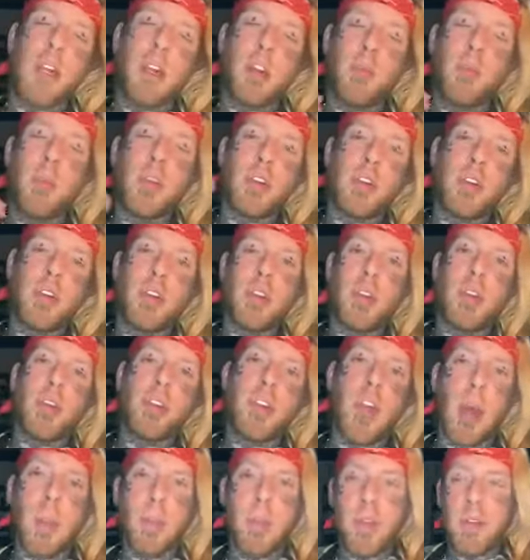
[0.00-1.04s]
It'll push it to the
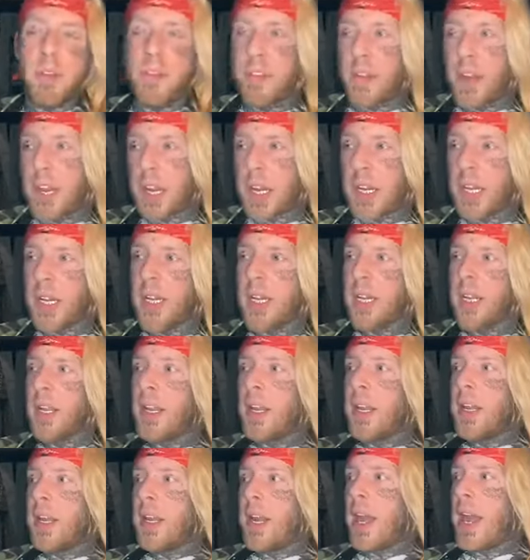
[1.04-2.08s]
top of the feed,
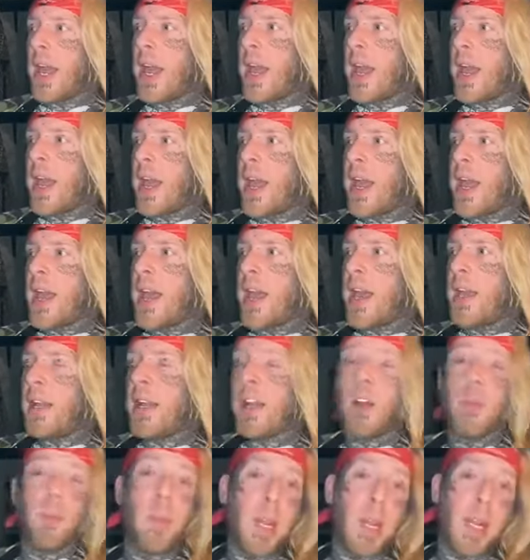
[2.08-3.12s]
and
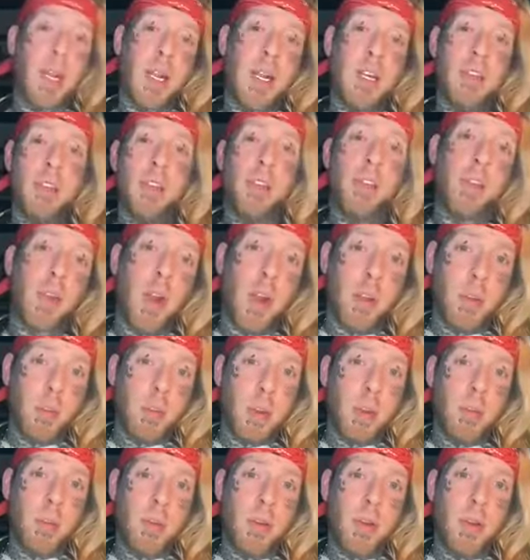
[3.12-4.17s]
it'll make it easier for other
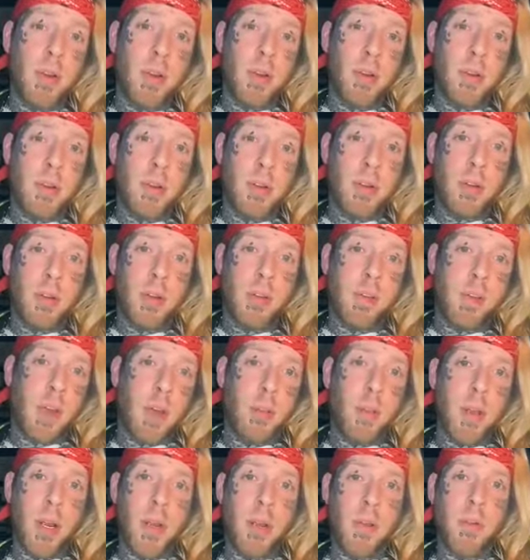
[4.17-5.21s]
people to to, to
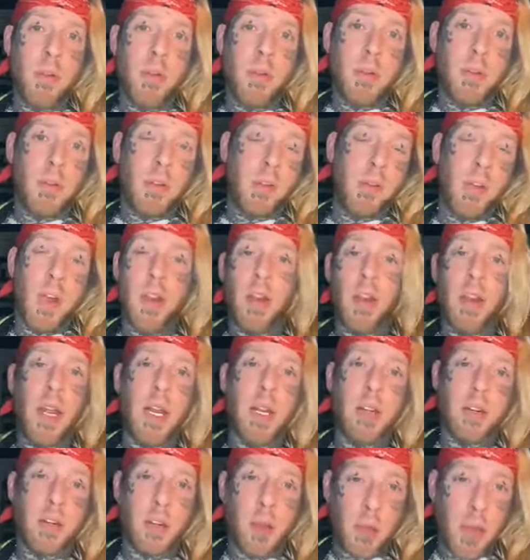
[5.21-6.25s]
find my to find the
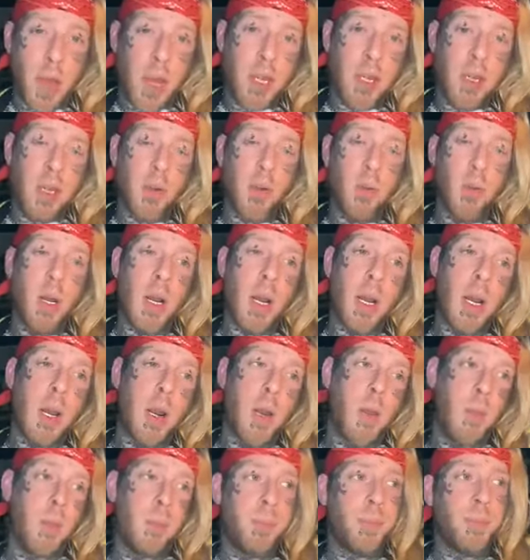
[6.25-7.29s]
link. So thank you.
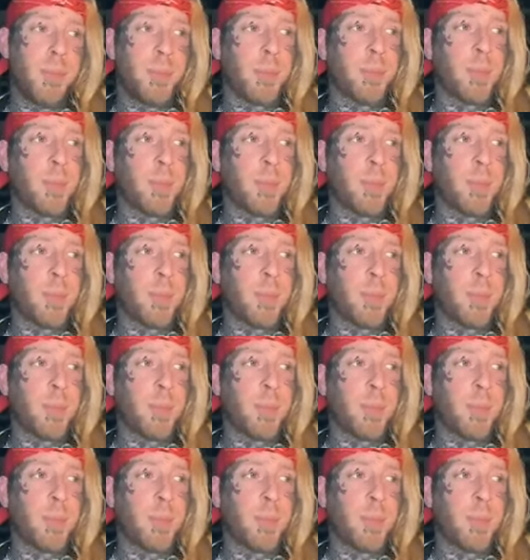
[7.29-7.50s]
Um,